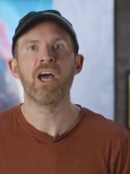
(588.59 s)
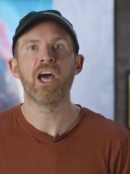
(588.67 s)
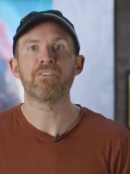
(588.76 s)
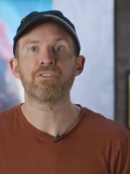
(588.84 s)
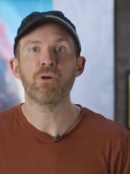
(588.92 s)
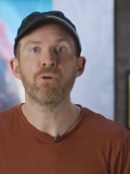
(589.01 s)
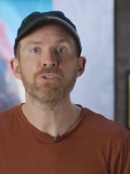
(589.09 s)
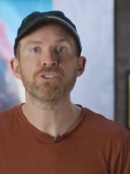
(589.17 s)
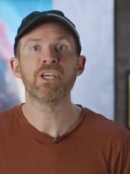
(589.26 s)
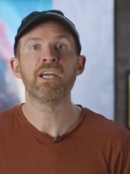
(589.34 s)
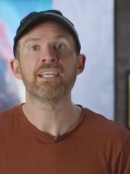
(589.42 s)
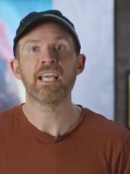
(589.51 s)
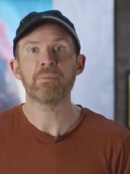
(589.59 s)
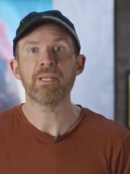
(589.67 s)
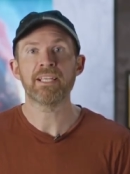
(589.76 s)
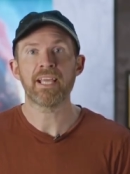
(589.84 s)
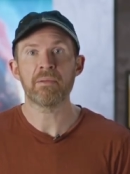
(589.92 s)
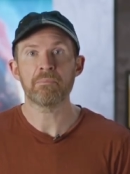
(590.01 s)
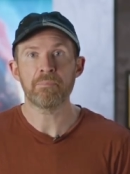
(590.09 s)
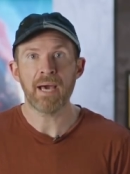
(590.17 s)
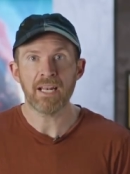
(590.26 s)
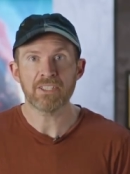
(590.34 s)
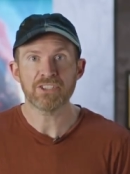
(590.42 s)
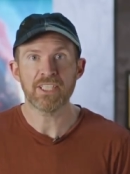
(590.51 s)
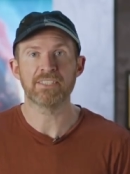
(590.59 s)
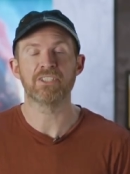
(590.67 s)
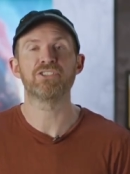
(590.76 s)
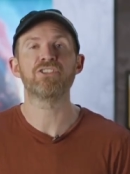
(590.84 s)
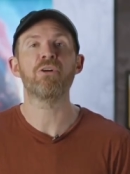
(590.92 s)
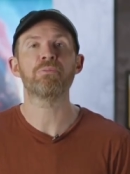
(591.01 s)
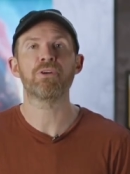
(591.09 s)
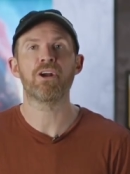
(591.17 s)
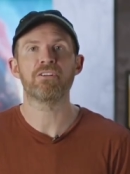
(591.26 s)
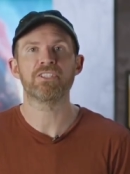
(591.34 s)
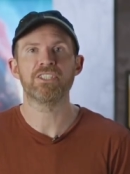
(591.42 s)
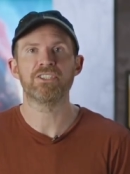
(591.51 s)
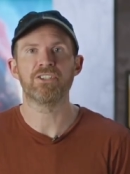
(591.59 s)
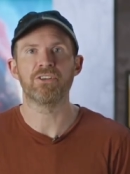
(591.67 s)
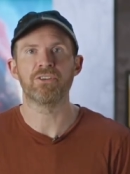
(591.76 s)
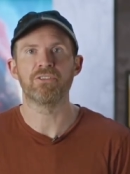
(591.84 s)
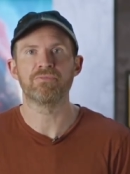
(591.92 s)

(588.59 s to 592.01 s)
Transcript: And of course, keeping the game balanced is a top priority too.